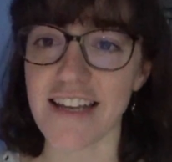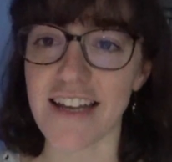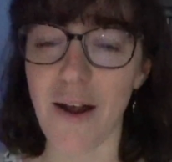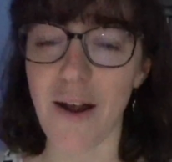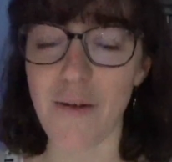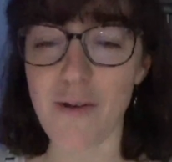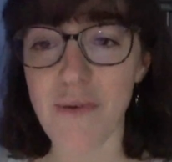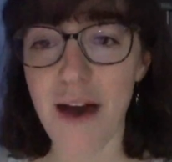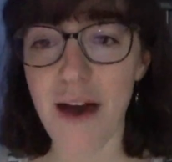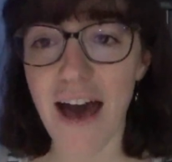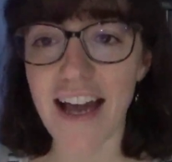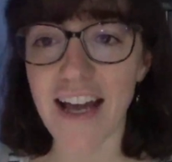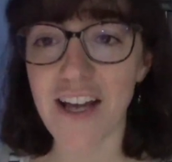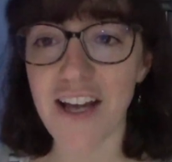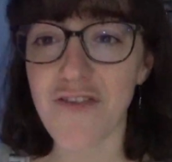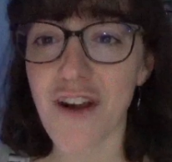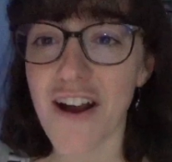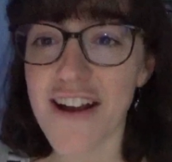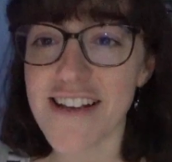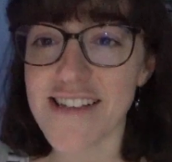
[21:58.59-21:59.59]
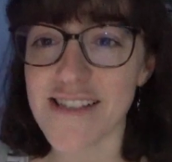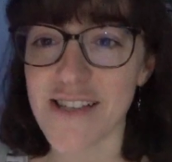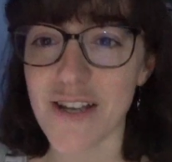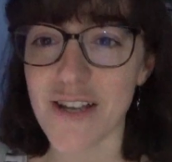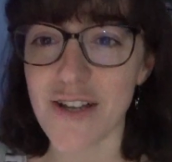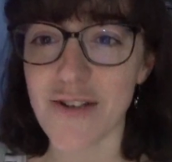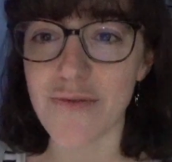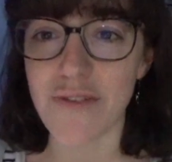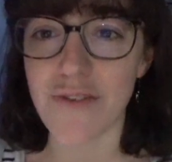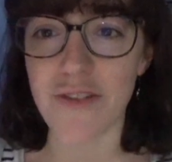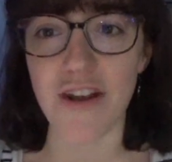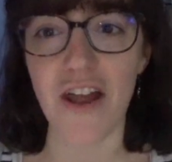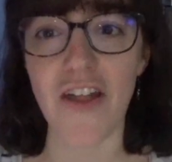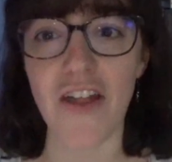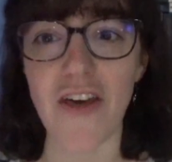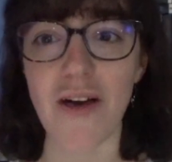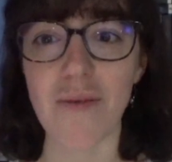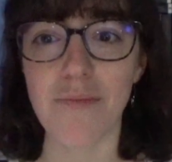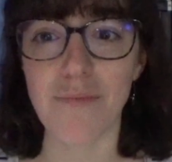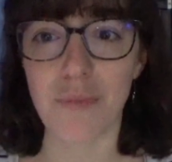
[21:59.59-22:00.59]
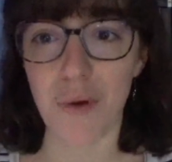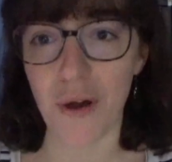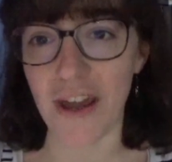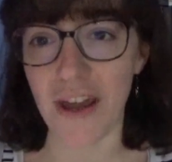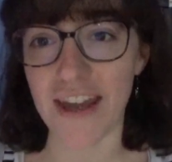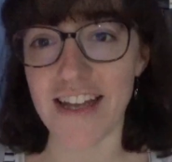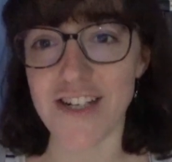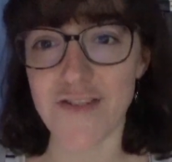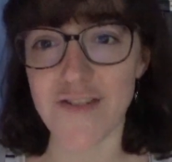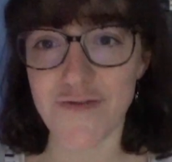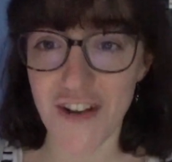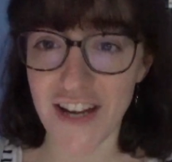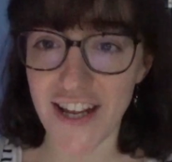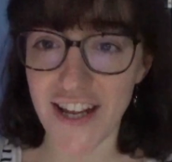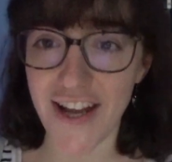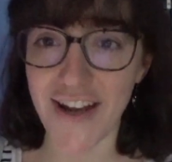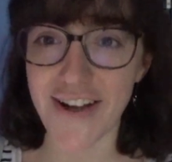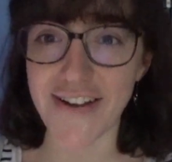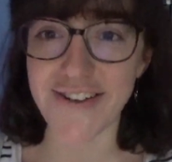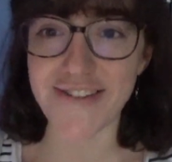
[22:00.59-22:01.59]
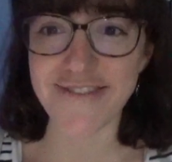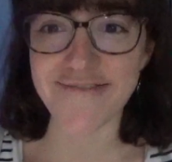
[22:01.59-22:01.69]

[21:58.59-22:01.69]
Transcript: and I'll be back very soon with another bookish video.